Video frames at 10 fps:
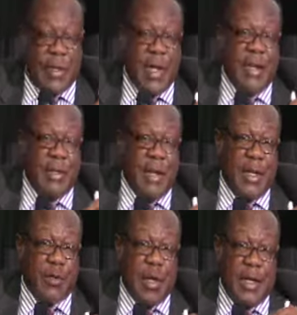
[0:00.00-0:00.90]
and
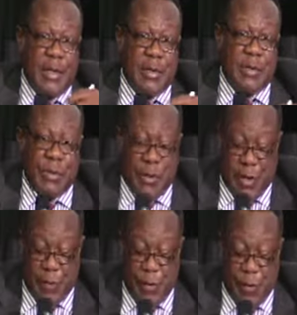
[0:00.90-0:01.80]
intellectual institutional
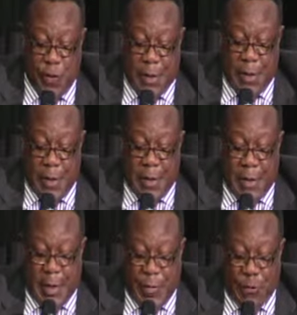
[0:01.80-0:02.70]
framework
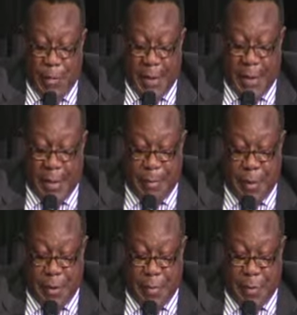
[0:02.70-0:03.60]
that will make that
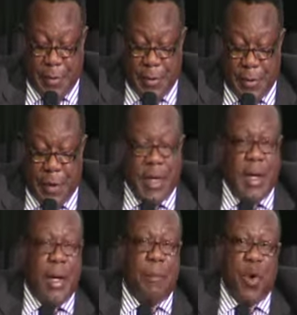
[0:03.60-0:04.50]
possible.
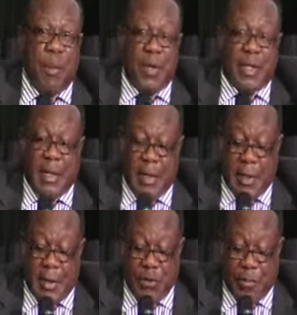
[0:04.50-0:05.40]
More
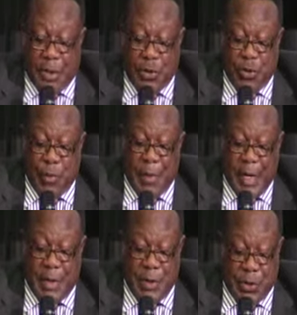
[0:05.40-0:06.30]
importantly, to make sure you pay
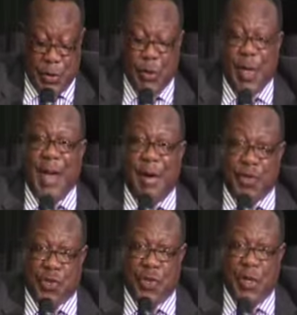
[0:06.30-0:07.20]
attention to
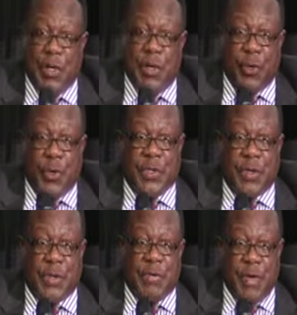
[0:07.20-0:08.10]
energy, which
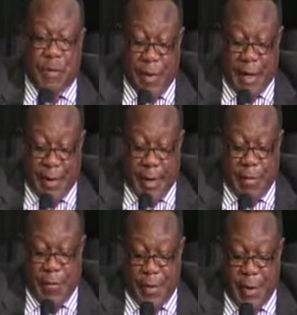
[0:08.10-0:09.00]
is very vital
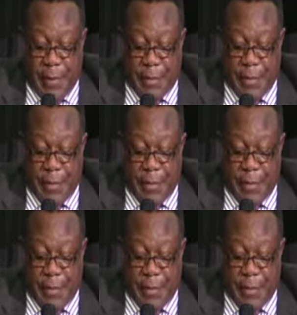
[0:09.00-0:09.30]
for that.